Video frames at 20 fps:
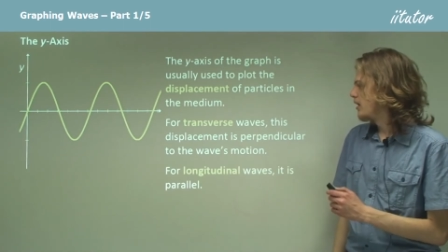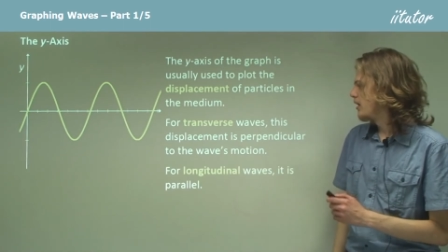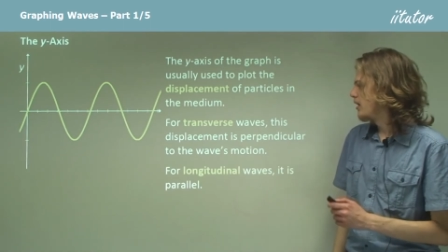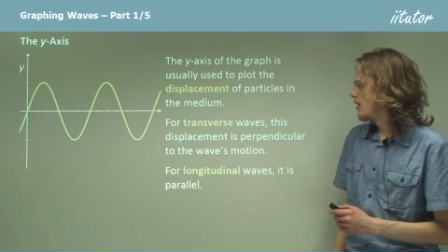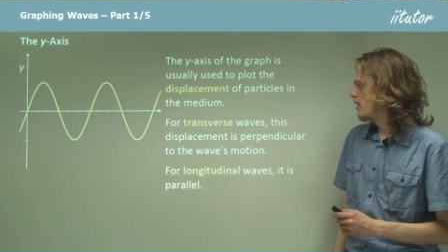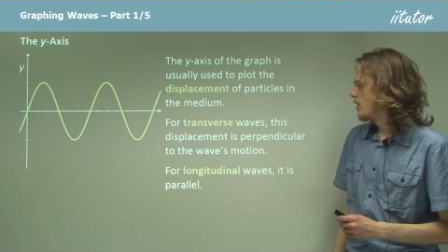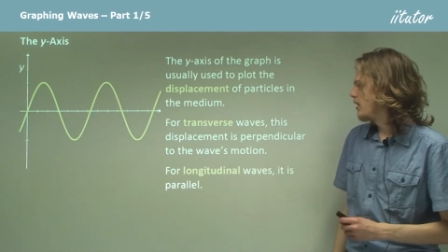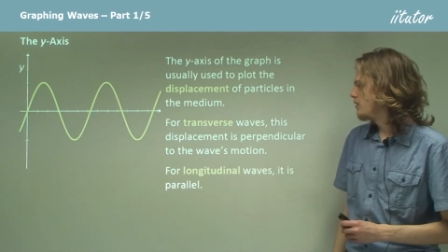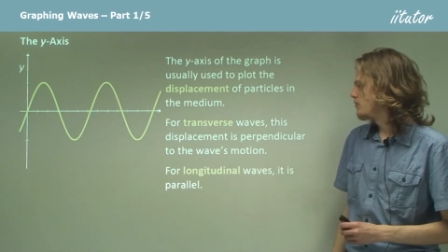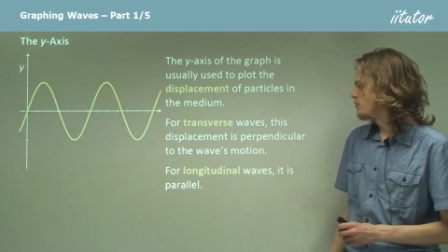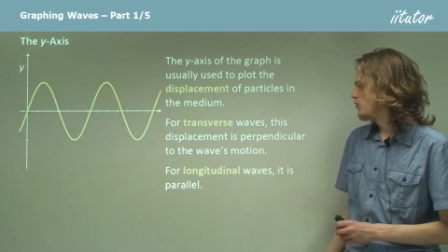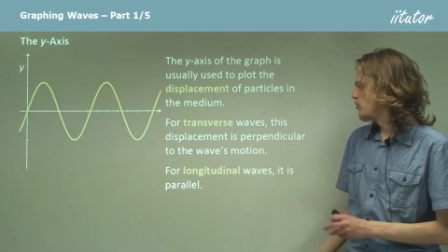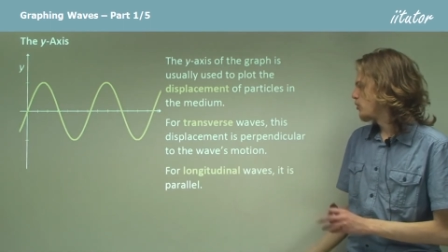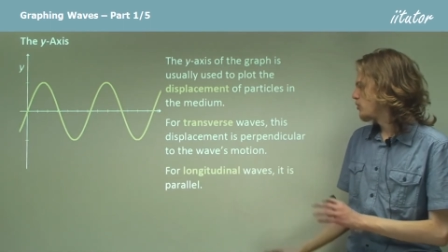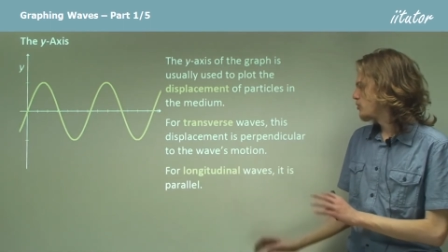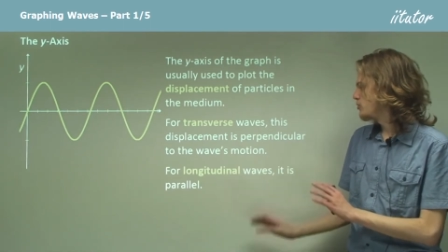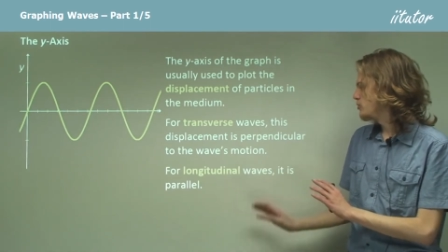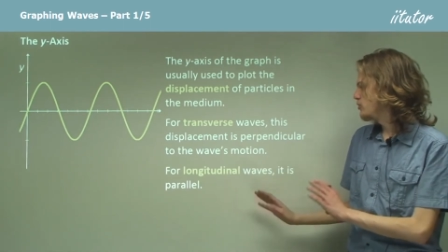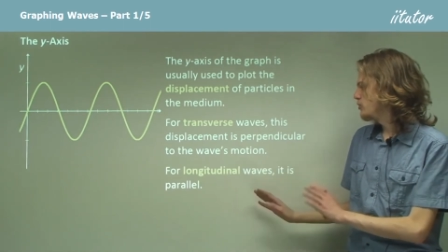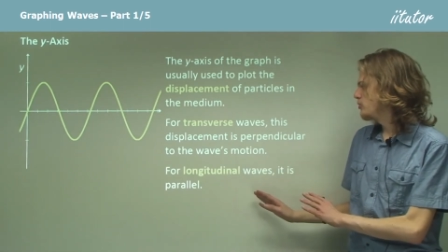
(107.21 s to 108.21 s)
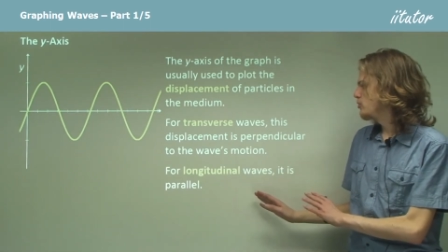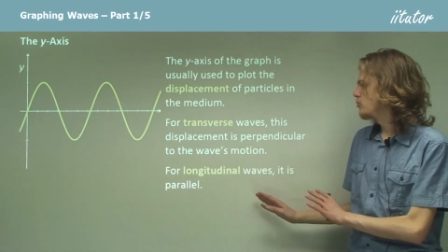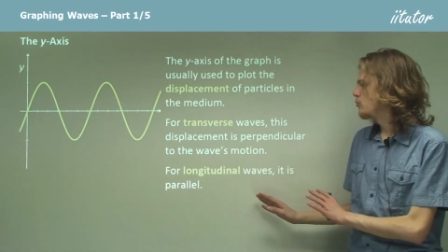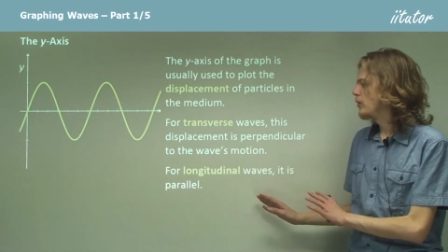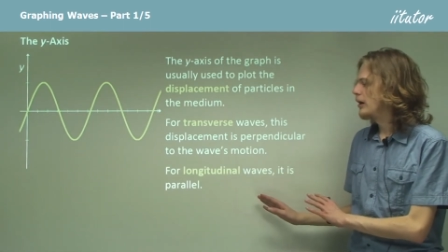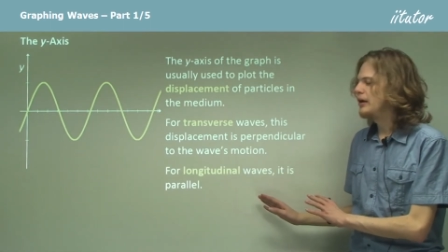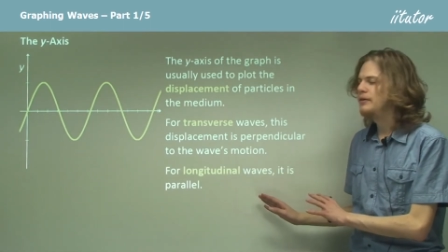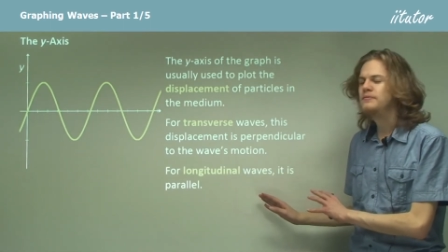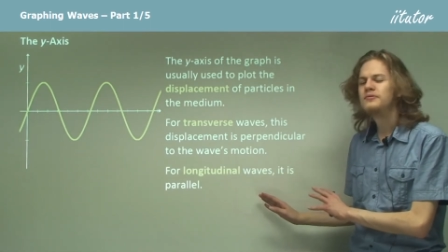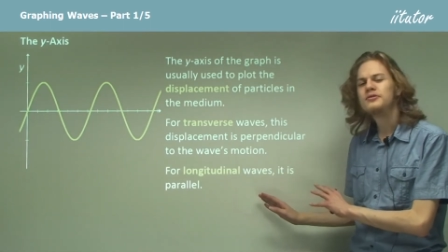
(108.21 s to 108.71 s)
Uh, for longitudinal
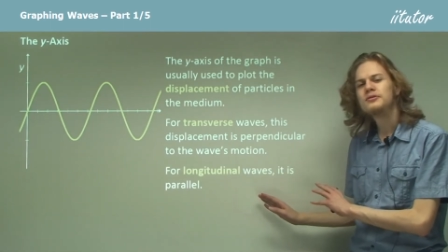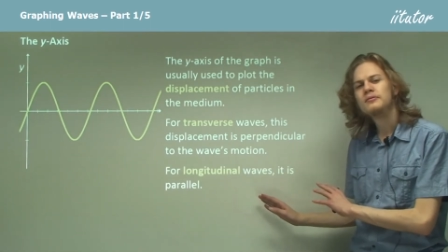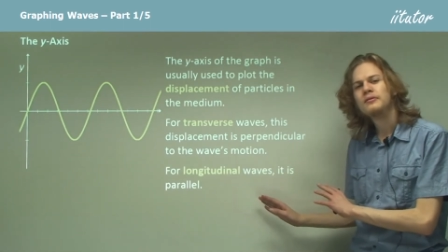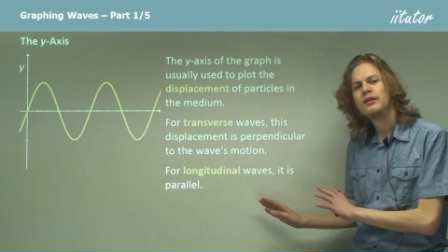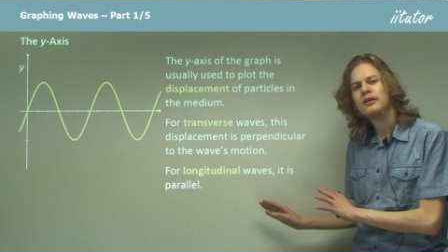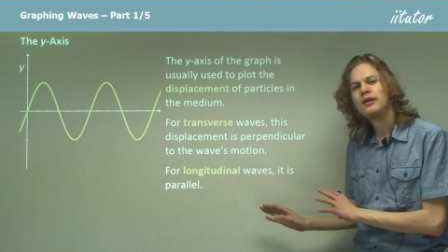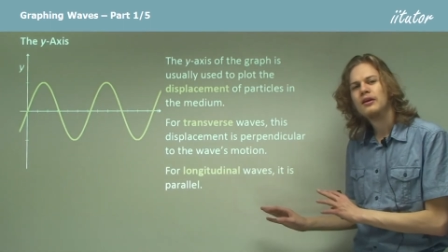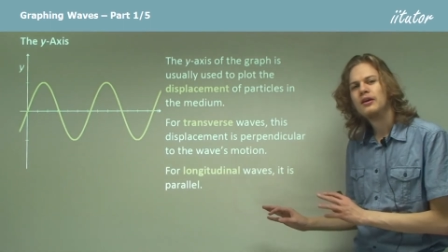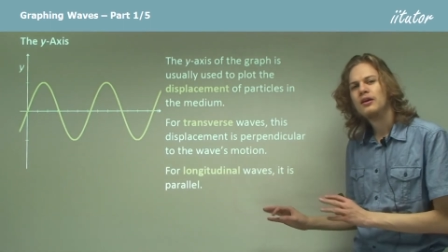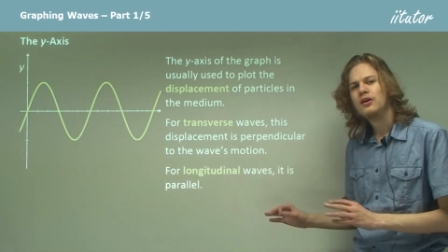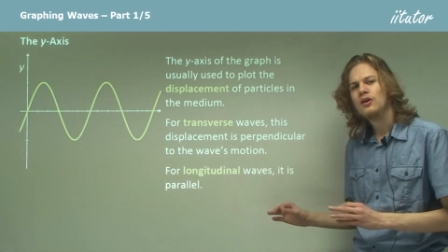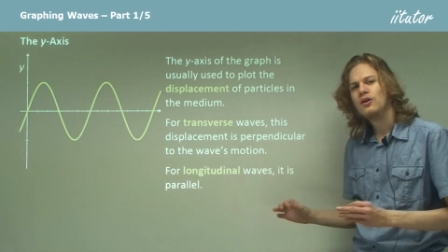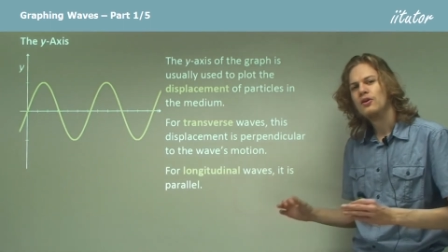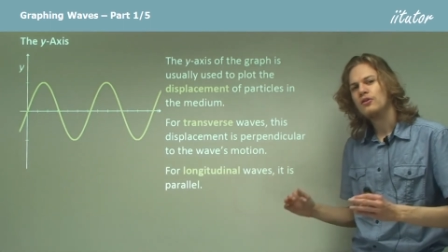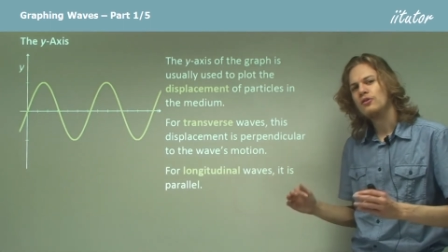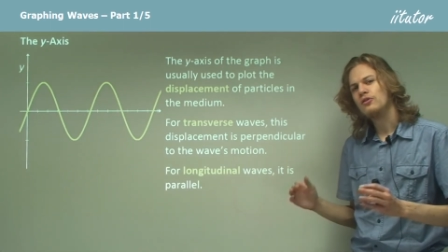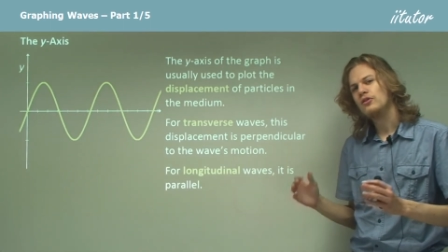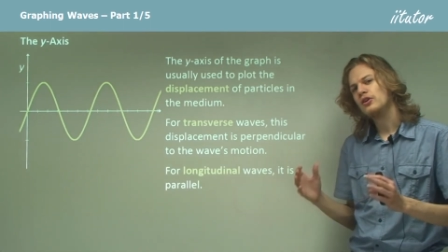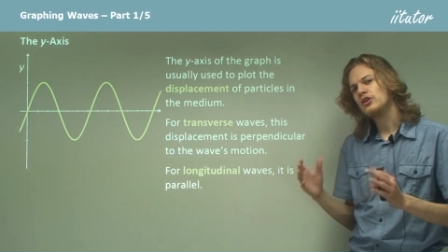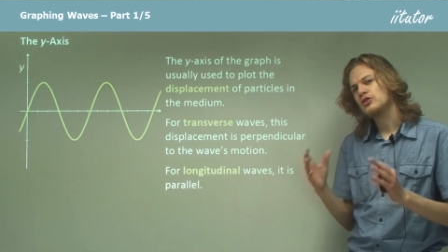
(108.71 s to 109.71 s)
waves, the